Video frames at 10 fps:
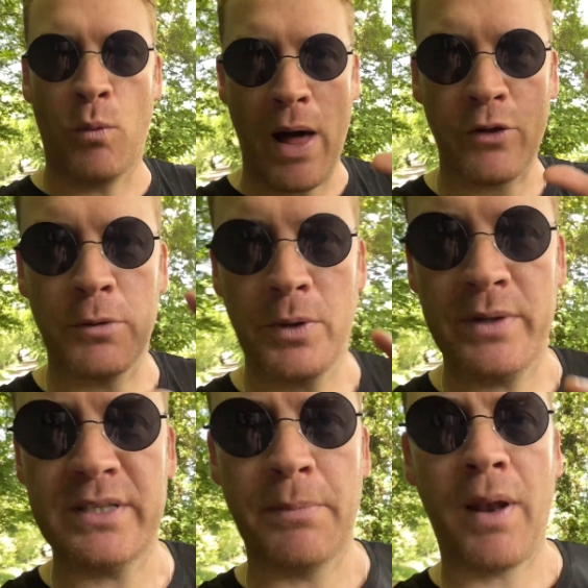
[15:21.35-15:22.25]
welcome you
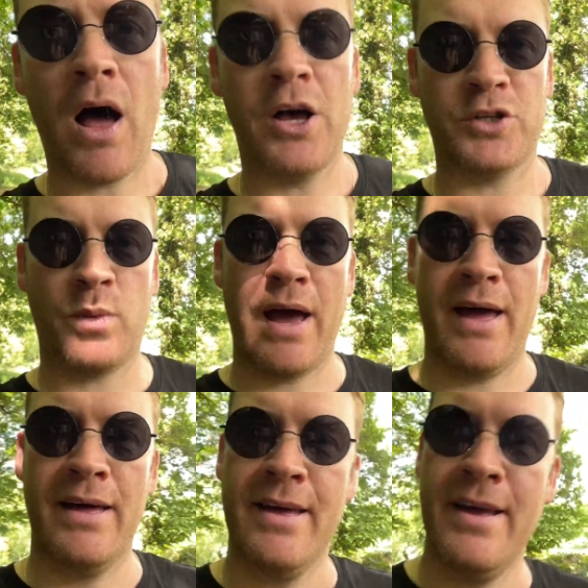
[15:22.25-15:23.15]
into the plaza where
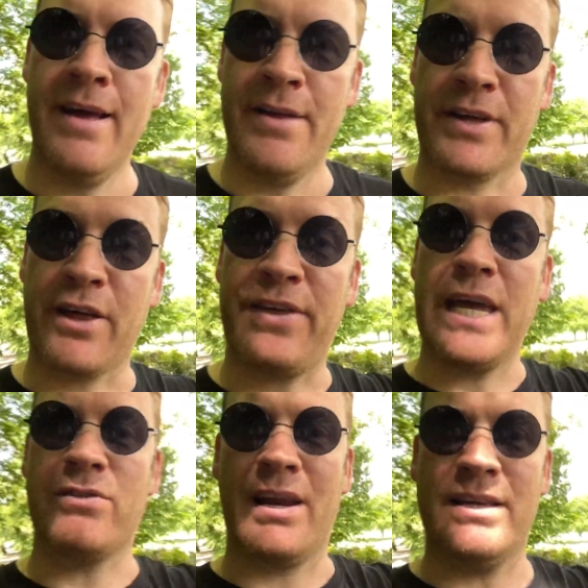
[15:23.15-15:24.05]
the
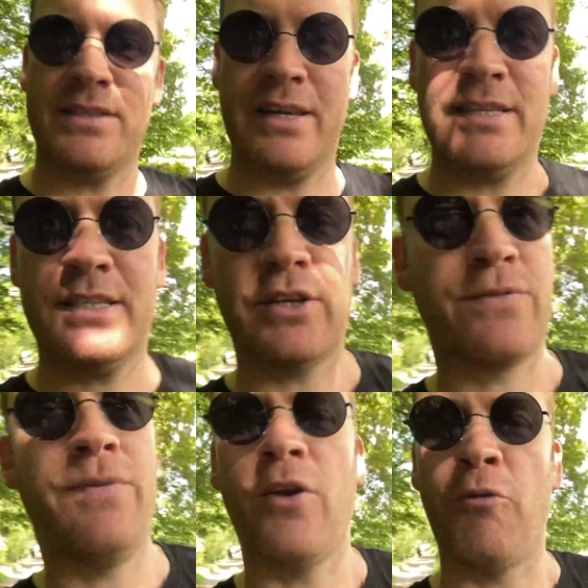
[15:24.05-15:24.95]
cathedral is, and it's just
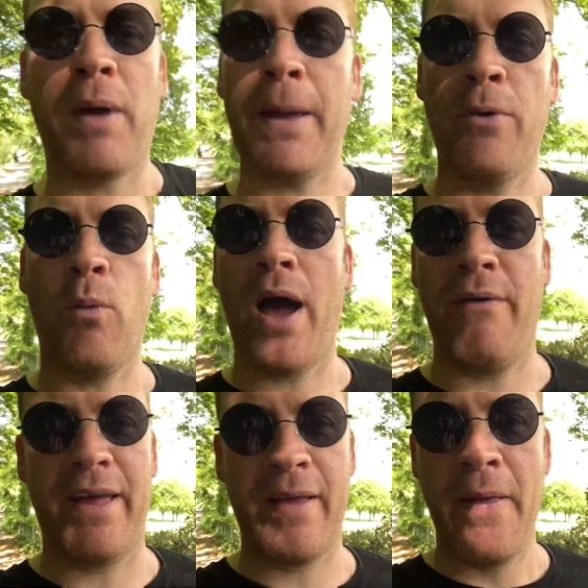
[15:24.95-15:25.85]
full of people
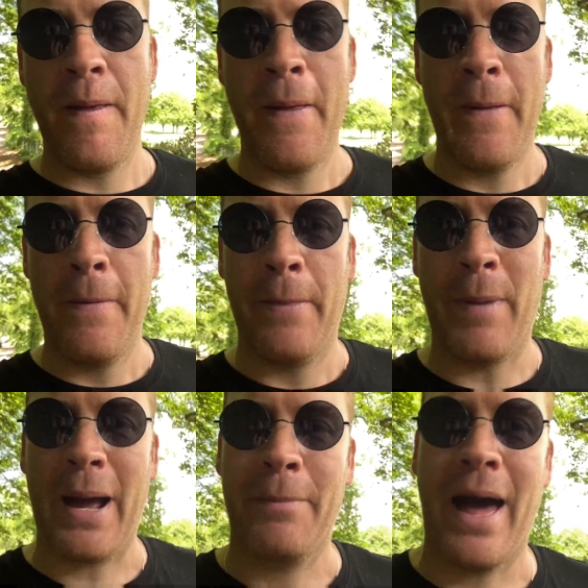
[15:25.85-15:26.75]
wearing
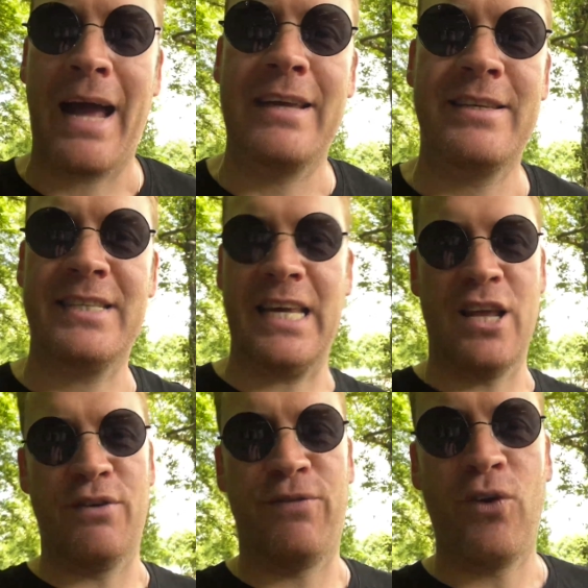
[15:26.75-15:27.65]
backpacks, sitting
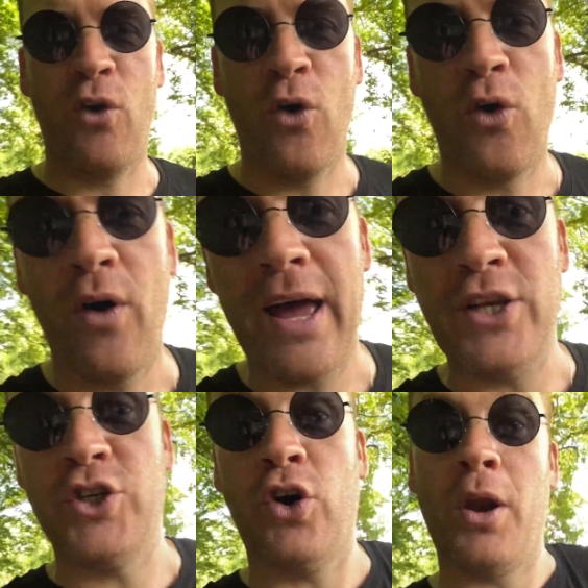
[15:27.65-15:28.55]
on the floor,
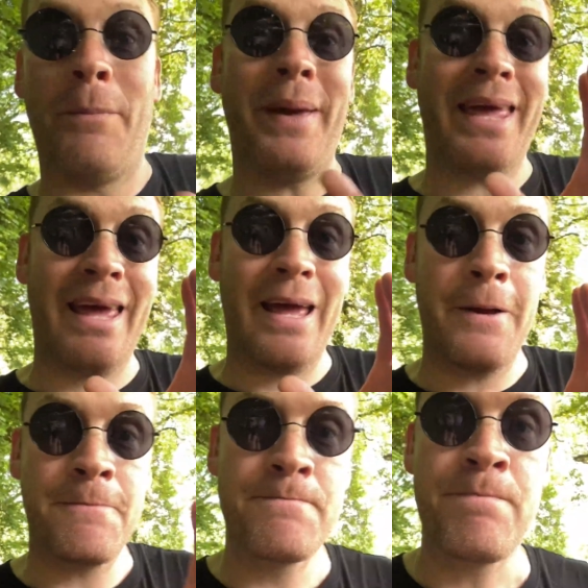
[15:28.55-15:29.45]
enjoying a beer,
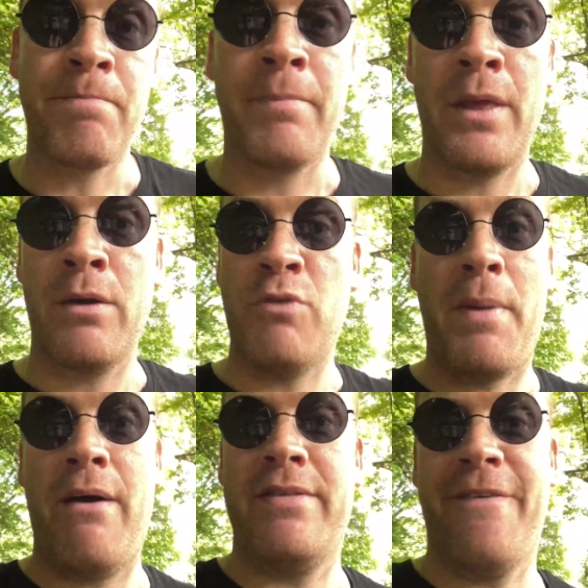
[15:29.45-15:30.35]

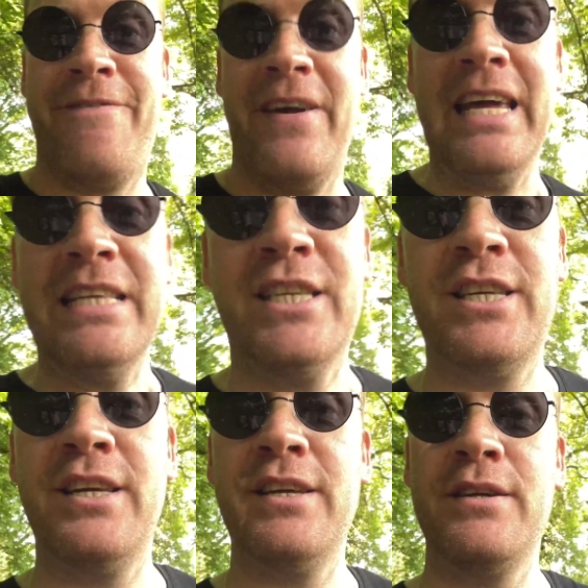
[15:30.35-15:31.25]
repairing their
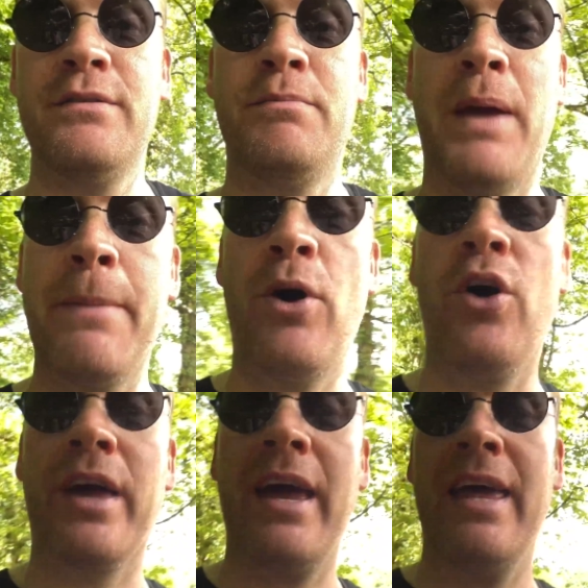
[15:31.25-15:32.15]
feet, people
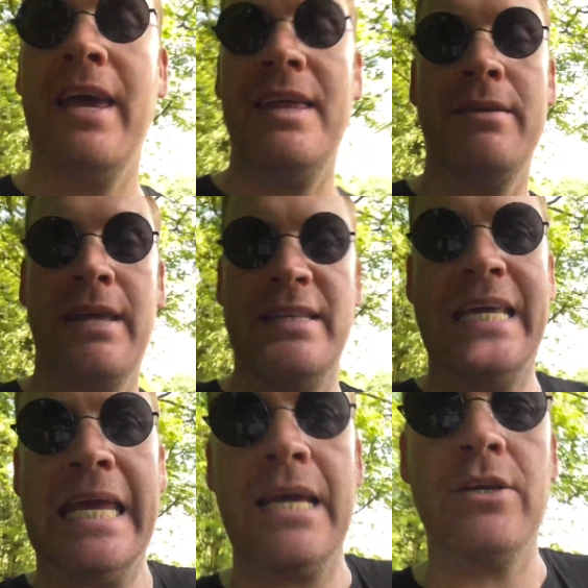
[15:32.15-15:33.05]
hugging in
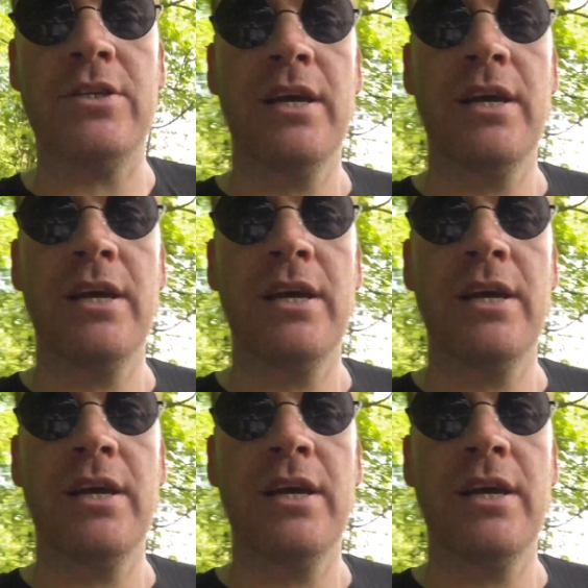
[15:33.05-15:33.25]
tears.